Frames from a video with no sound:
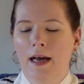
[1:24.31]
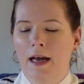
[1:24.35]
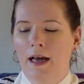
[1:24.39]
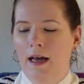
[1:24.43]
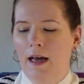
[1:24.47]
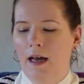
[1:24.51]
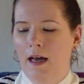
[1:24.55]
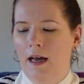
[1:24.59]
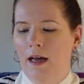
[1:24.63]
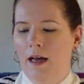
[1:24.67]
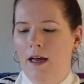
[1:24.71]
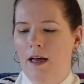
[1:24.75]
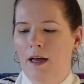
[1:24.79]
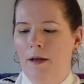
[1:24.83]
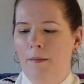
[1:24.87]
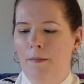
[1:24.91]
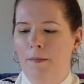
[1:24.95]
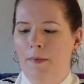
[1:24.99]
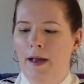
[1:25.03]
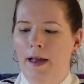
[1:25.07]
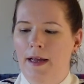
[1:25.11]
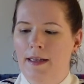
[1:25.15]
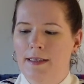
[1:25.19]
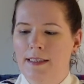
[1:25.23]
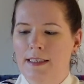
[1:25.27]

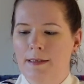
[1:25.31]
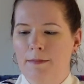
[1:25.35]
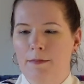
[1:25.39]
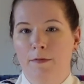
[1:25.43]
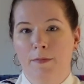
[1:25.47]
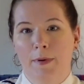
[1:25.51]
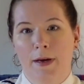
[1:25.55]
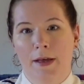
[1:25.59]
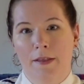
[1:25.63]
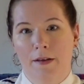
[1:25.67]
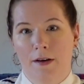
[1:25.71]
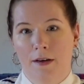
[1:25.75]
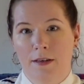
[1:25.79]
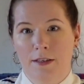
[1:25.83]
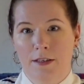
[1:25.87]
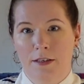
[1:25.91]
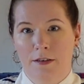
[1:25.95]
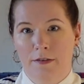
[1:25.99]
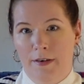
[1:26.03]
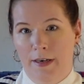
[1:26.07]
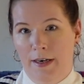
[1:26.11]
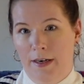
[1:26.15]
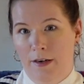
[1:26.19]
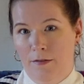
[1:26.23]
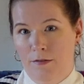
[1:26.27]
and some of my thoughts
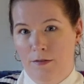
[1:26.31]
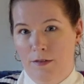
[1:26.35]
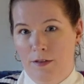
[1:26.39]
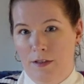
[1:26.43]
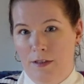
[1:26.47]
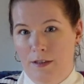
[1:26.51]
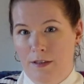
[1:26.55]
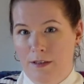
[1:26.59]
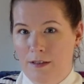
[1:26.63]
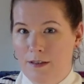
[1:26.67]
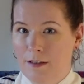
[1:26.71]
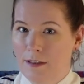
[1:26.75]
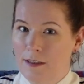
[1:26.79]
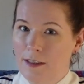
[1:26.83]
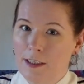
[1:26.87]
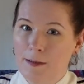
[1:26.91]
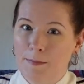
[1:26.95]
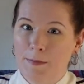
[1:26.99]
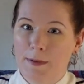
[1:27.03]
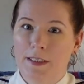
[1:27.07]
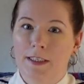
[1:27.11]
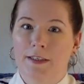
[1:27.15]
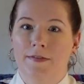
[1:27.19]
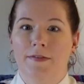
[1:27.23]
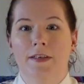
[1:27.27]
around
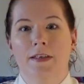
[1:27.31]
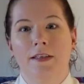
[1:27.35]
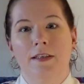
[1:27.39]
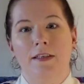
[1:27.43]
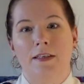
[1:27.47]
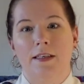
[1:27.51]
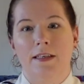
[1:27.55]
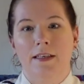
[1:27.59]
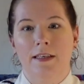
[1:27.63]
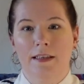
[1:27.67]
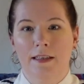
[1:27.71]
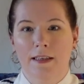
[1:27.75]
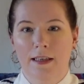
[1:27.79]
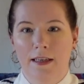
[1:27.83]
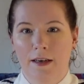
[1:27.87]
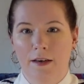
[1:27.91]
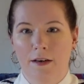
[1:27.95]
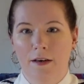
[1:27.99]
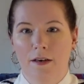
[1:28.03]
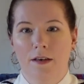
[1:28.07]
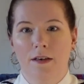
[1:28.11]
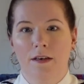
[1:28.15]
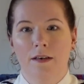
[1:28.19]
specifically like